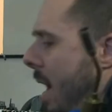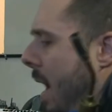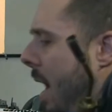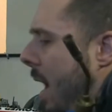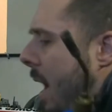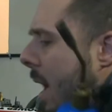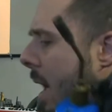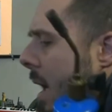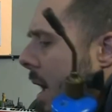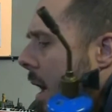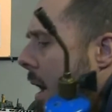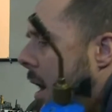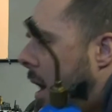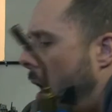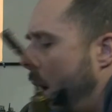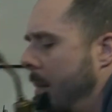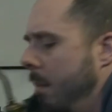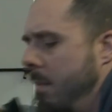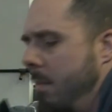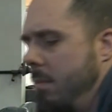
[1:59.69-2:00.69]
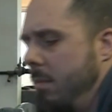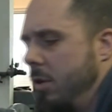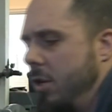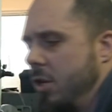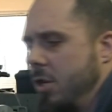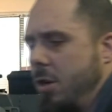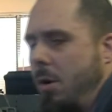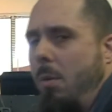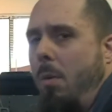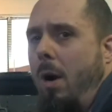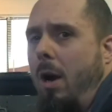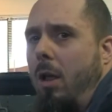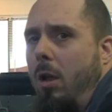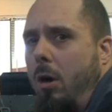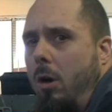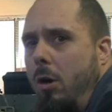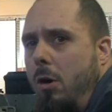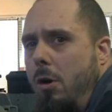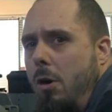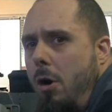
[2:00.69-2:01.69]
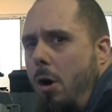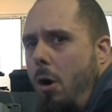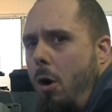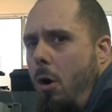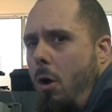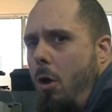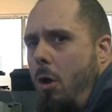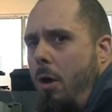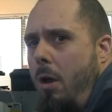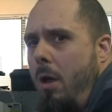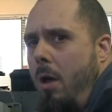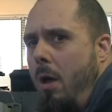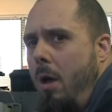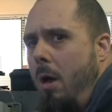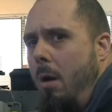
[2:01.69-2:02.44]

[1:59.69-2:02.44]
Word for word: uh, a just a regular knurled